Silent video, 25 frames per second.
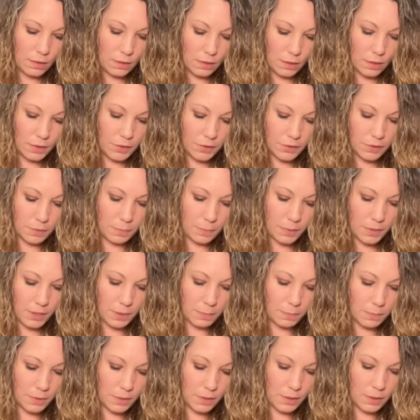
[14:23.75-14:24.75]
other
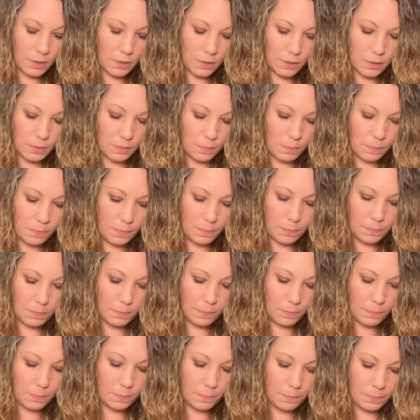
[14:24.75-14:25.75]
people
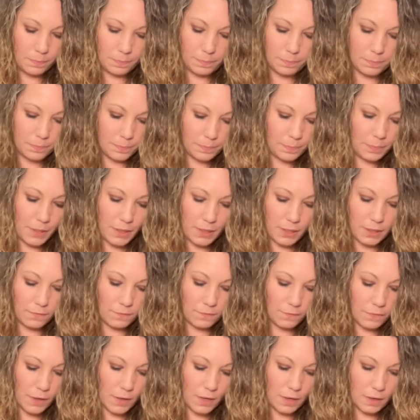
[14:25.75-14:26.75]
being
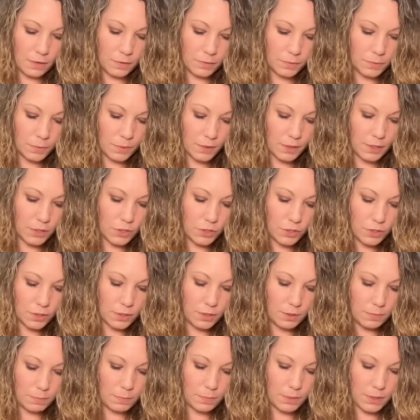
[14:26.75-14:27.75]
involved when they
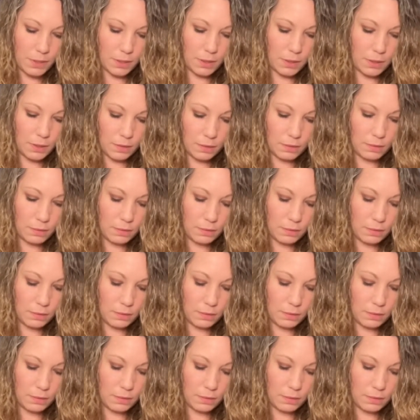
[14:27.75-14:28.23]
shouldn't be.